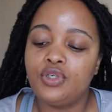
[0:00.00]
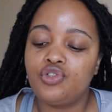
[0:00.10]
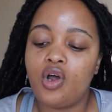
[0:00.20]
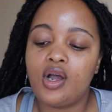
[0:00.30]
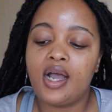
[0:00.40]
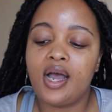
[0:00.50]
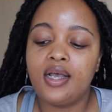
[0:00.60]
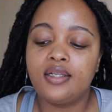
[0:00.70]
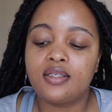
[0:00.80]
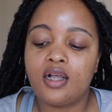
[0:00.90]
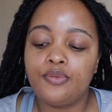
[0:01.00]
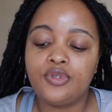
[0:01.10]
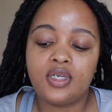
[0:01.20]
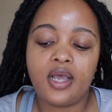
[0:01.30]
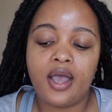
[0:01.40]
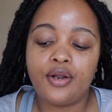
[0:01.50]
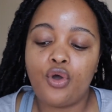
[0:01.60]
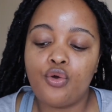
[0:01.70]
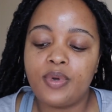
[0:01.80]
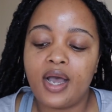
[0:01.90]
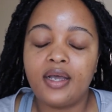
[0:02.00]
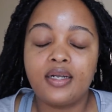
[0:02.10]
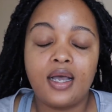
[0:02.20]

strong guide, sculpted guide, home guide.